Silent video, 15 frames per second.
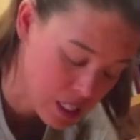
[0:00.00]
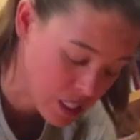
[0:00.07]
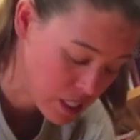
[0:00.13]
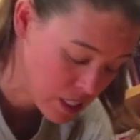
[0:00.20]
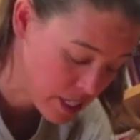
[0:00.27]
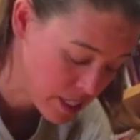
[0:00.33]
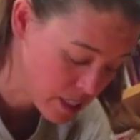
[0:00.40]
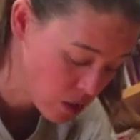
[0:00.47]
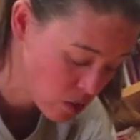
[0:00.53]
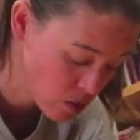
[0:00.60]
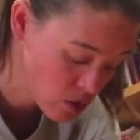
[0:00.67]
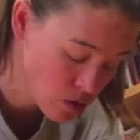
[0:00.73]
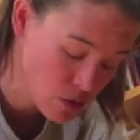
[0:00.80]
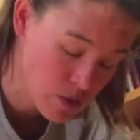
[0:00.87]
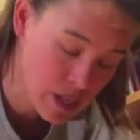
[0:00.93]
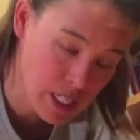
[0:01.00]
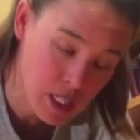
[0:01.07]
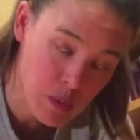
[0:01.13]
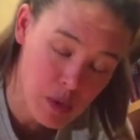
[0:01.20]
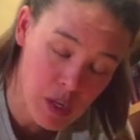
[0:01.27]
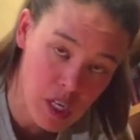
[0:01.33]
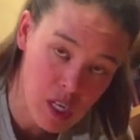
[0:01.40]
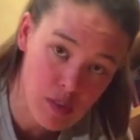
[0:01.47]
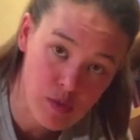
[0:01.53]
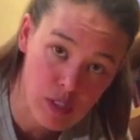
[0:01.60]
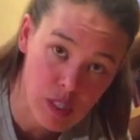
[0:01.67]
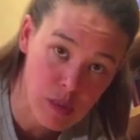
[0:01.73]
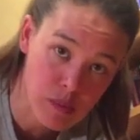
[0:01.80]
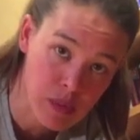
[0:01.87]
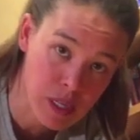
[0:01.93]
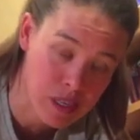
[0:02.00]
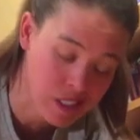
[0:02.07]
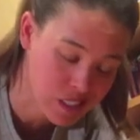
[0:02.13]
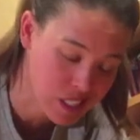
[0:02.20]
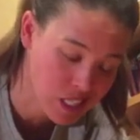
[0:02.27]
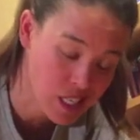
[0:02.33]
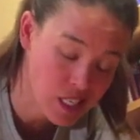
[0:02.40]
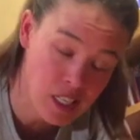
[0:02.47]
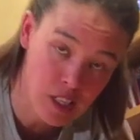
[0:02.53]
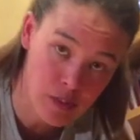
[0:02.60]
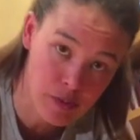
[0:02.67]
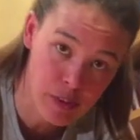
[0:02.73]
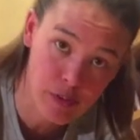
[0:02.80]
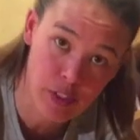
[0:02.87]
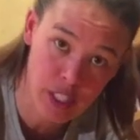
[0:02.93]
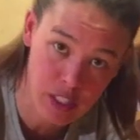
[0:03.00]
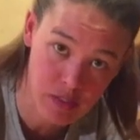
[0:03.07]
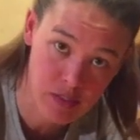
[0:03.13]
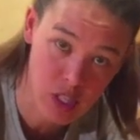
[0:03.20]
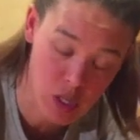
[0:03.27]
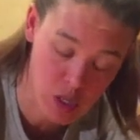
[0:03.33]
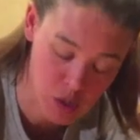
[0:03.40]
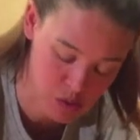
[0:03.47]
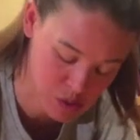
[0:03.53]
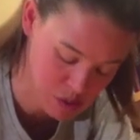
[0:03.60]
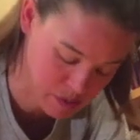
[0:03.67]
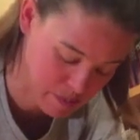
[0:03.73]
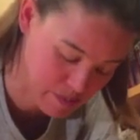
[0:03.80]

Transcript: And you can do anywhere from 10 to 50 of those.